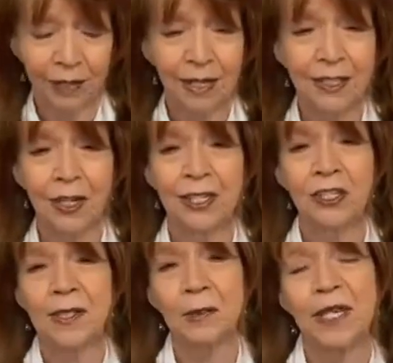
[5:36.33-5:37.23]
So I
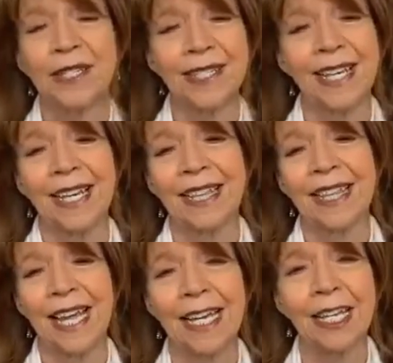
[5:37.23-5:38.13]
just want to say
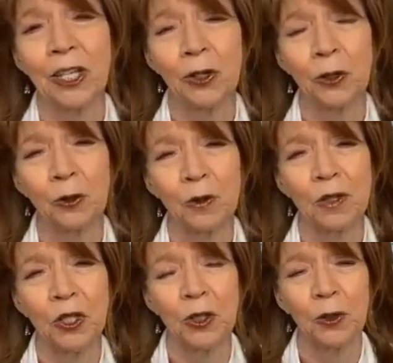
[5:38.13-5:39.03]
thank you
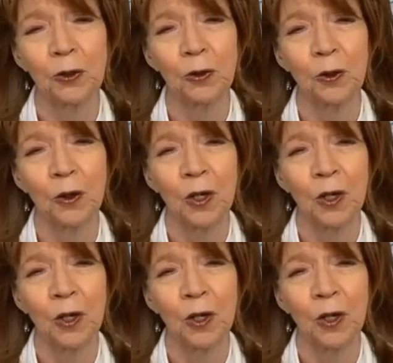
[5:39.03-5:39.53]
to